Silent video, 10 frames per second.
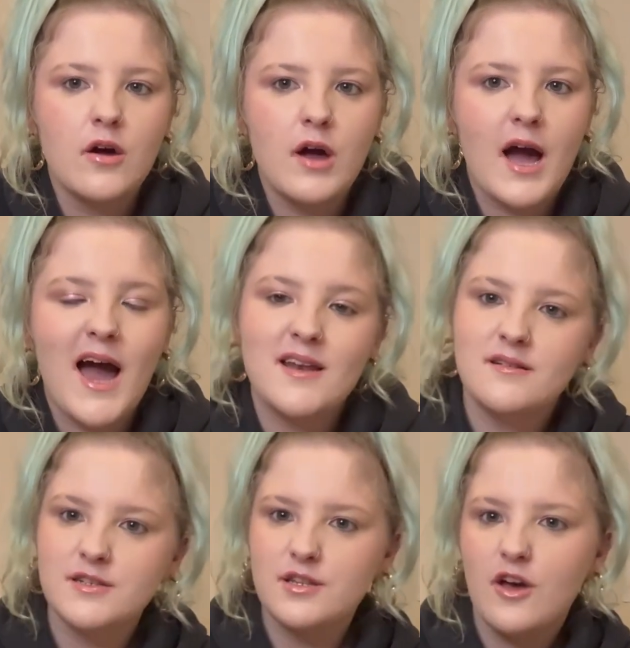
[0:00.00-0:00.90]

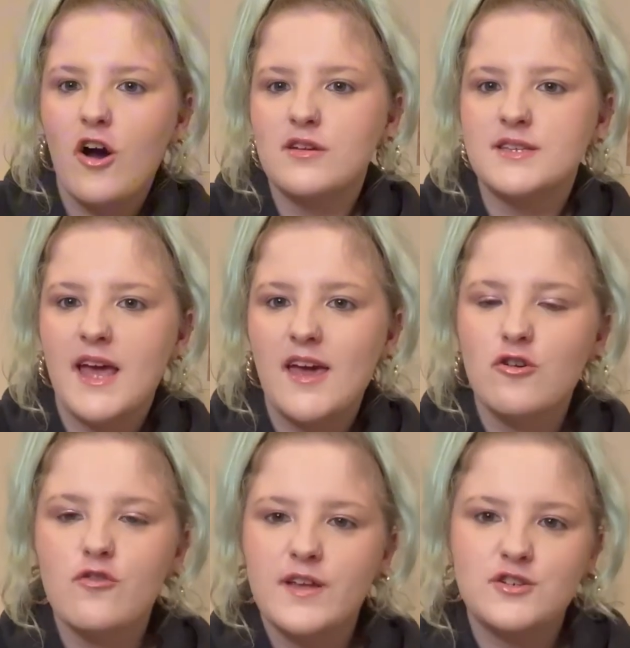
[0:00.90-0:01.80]
and the holiday,
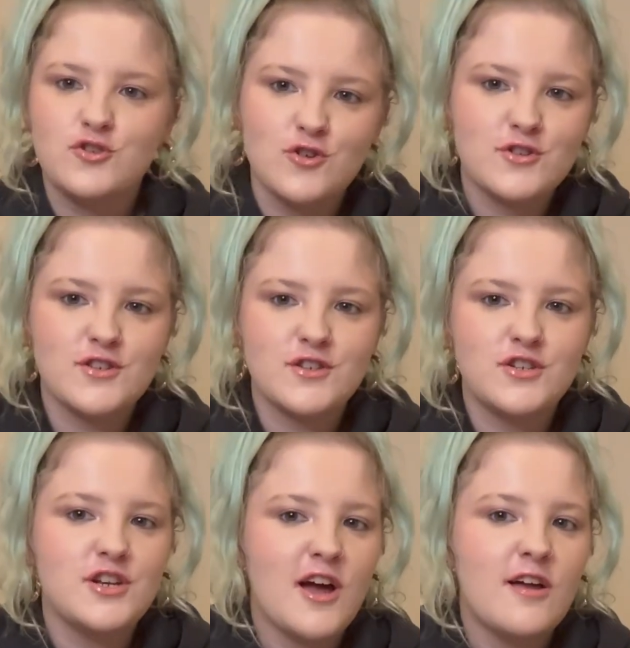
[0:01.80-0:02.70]
or if it's just,
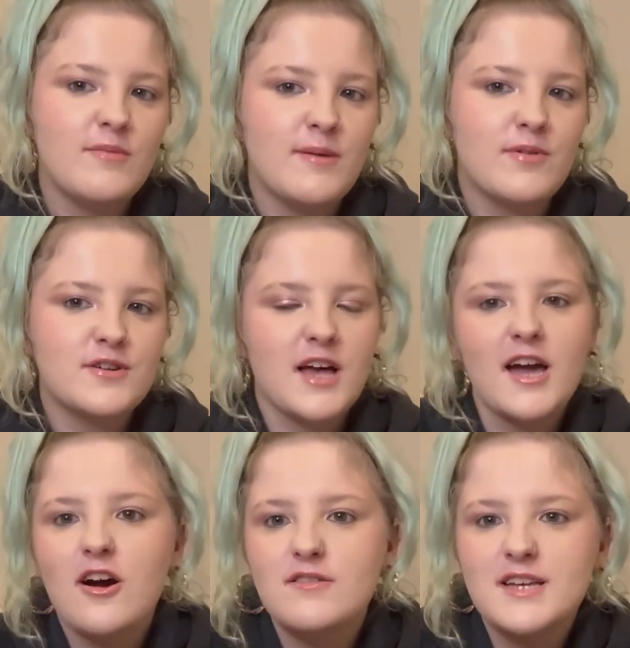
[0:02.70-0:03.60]
do you know what I mean? Because I
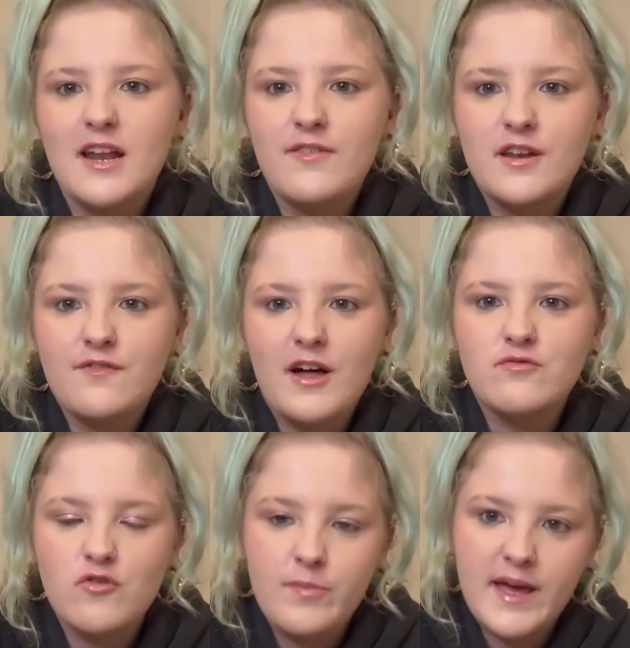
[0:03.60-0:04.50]
can't tell if I'd have
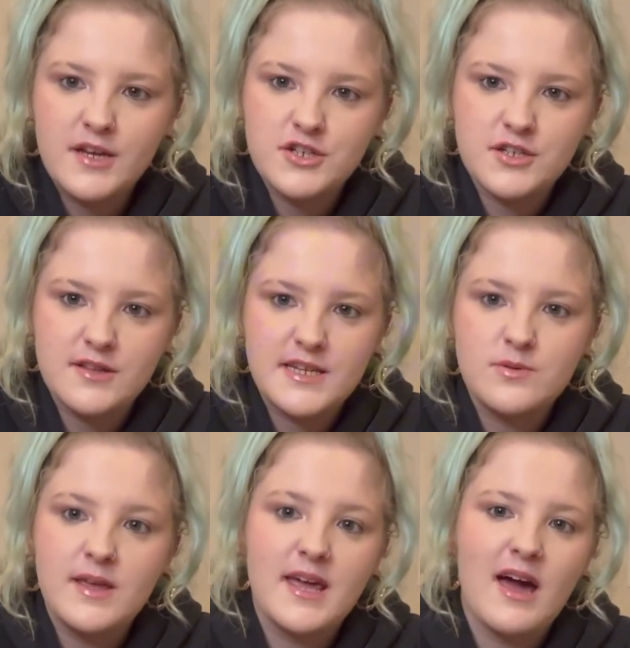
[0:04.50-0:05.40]
felt rubbish this
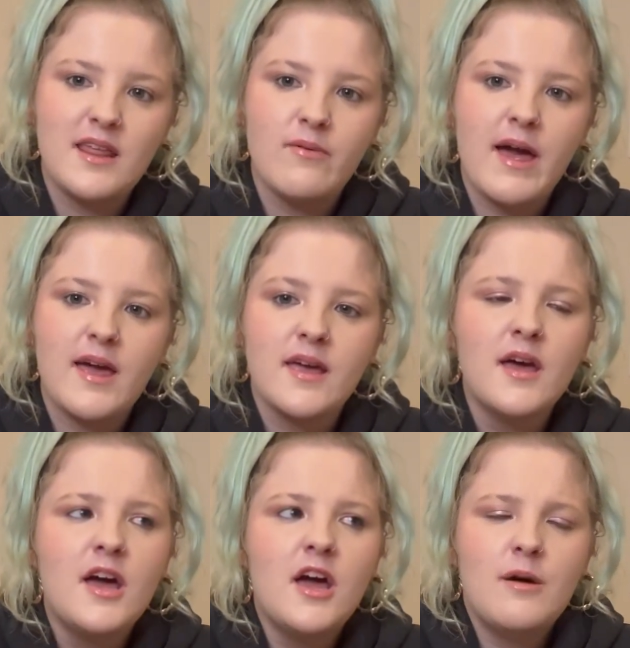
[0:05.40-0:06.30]
week anyway.
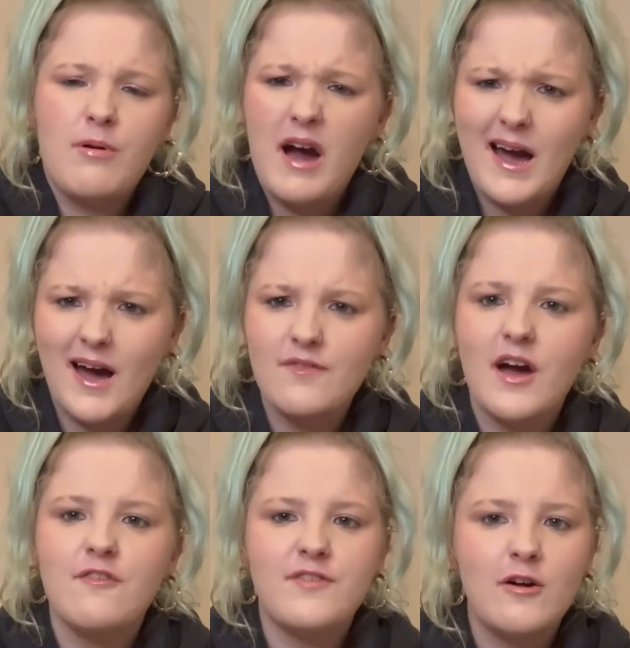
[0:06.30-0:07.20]
But
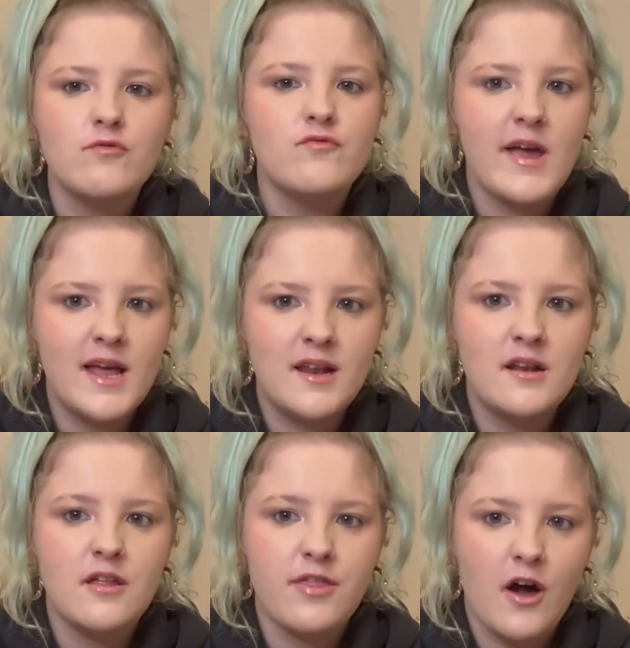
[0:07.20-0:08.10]
I felt
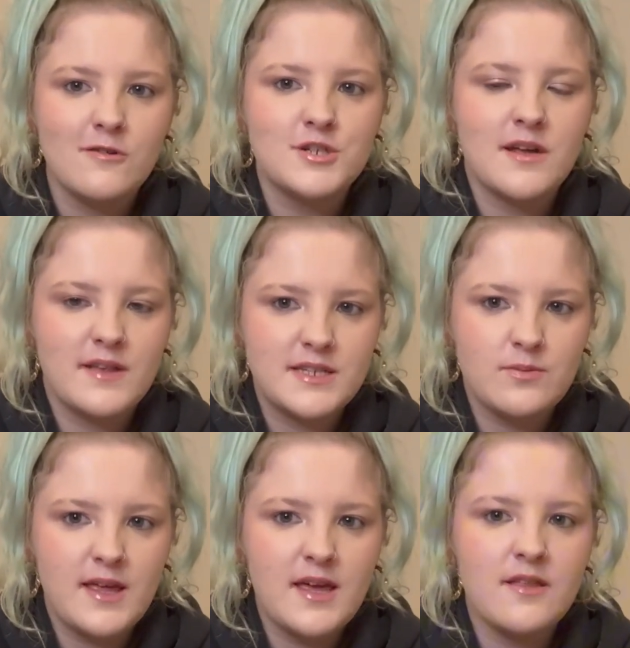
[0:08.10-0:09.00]
really lethargic this
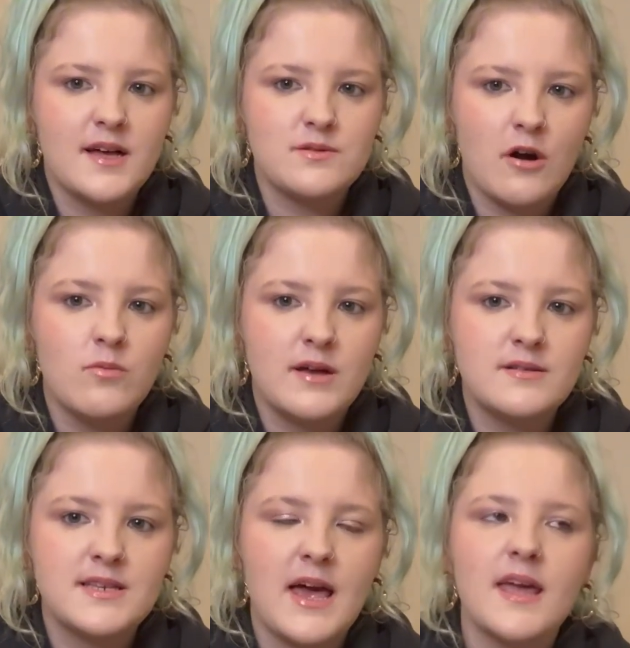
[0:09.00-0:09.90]
week, that's what I will
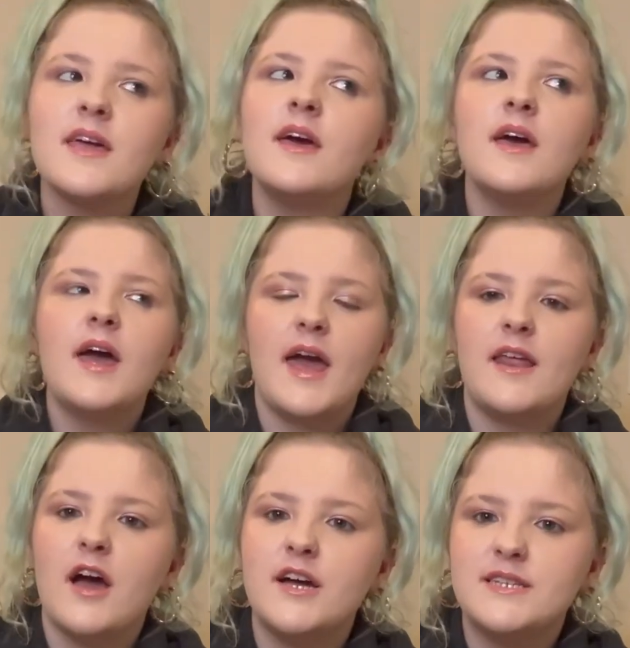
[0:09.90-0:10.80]
say.
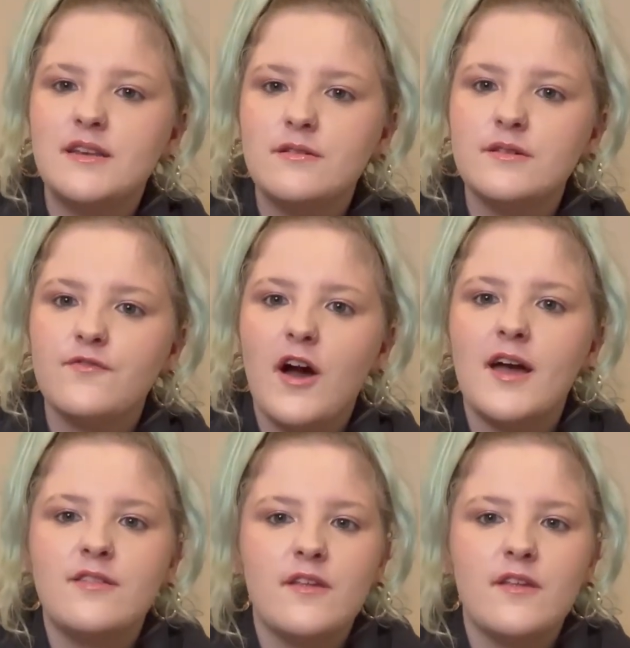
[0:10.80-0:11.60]
And I didn't find that